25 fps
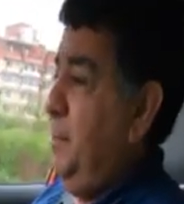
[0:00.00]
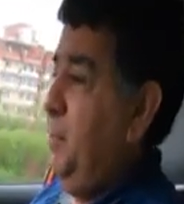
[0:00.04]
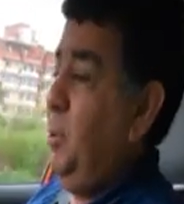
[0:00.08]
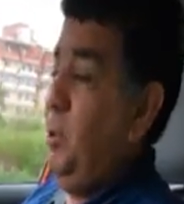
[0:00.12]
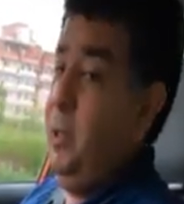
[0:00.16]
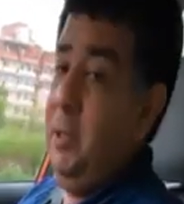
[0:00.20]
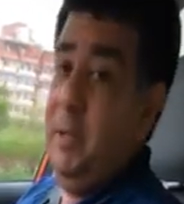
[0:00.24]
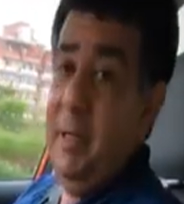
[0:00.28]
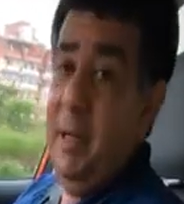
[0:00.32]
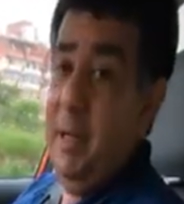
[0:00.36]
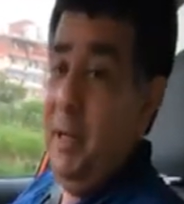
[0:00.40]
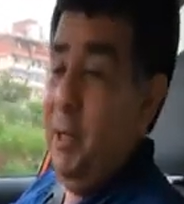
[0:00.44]
I'm
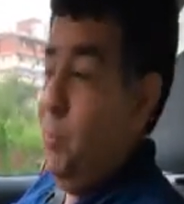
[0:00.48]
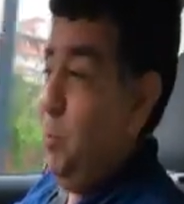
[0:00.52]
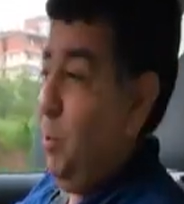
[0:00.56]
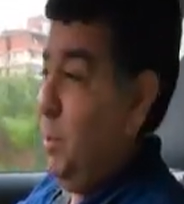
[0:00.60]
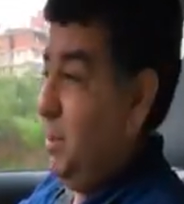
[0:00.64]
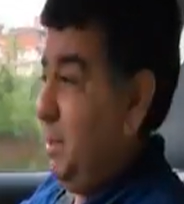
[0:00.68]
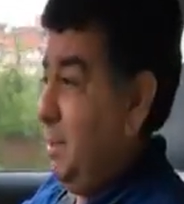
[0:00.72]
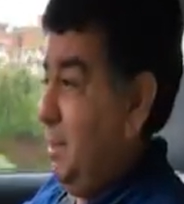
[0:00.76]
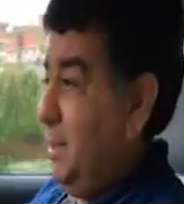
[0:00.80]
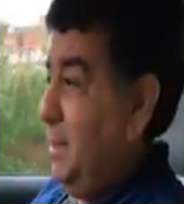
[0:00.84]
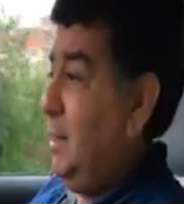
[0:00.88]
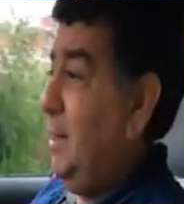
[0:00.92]
going to tell you
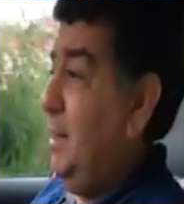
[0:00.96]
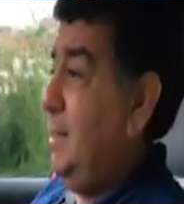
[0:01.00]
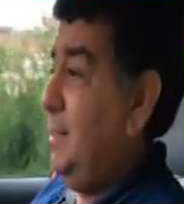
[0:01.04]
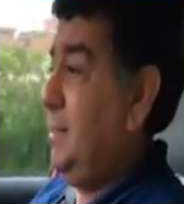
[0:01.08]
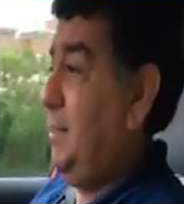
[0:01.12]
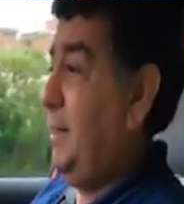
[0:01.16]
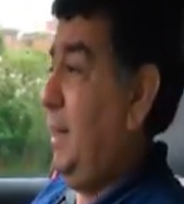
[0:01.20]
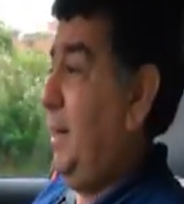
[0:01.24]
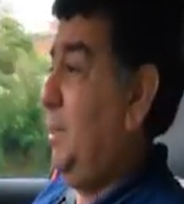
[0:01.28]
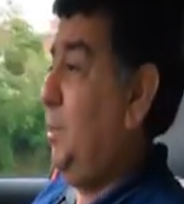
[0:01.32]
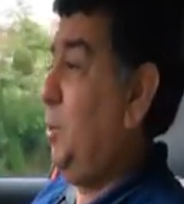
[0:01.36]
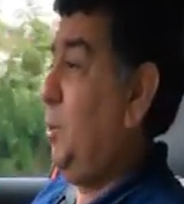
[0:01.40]
what the
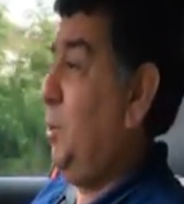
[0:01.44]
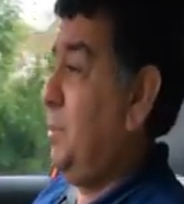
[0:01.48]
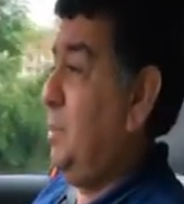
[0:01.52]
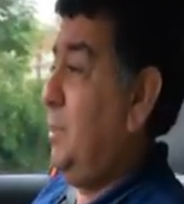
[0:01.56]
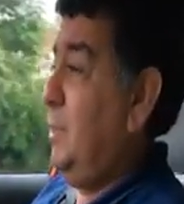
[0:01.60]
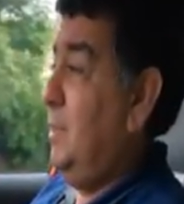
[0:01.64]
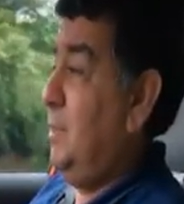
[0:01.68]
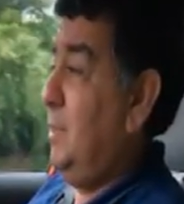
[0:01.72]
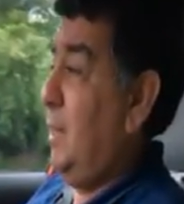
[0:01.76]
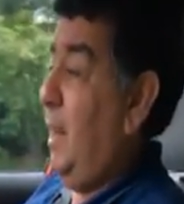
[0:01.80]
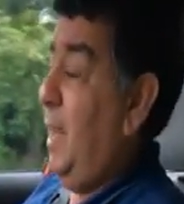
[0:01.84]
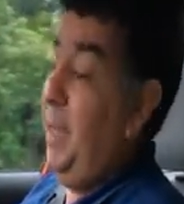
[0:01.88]

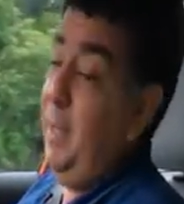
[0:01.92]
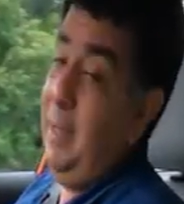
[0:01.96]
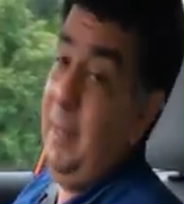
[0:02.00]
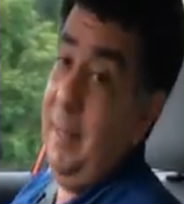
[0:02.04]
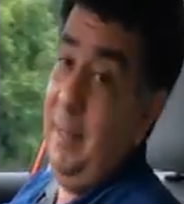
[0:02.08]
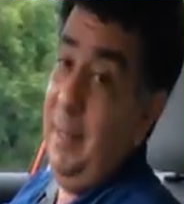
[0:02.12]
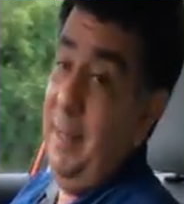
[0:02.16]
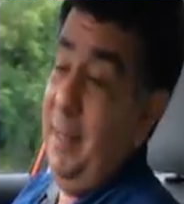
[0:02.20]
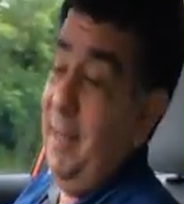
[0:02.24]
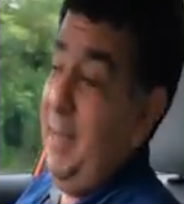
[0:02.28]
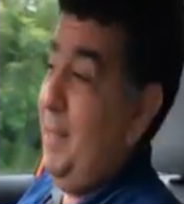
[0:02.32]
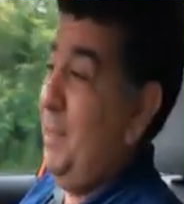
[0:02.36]
Seltos is like
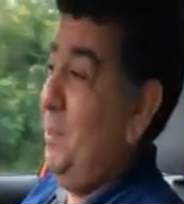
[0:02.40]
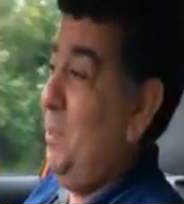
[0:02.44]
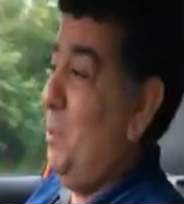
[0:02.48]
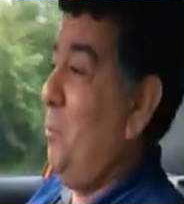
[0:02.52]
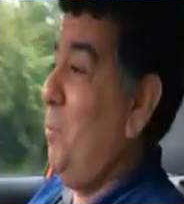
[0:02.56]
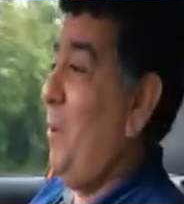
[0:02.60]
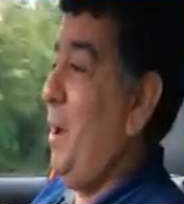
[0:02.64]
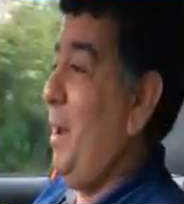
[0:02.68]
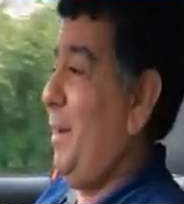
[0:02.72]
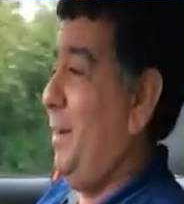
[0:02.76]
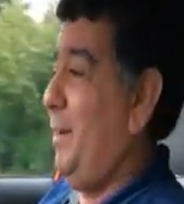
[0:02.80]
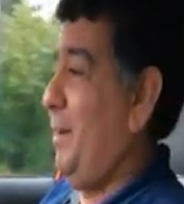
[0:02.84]
in the
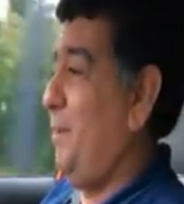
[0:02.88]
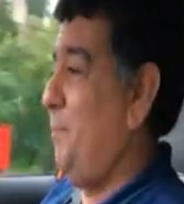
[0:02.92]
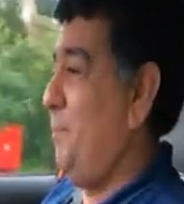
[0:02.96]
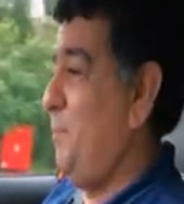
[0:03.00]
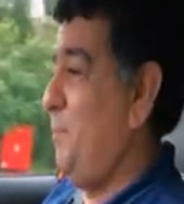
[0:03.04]
wet.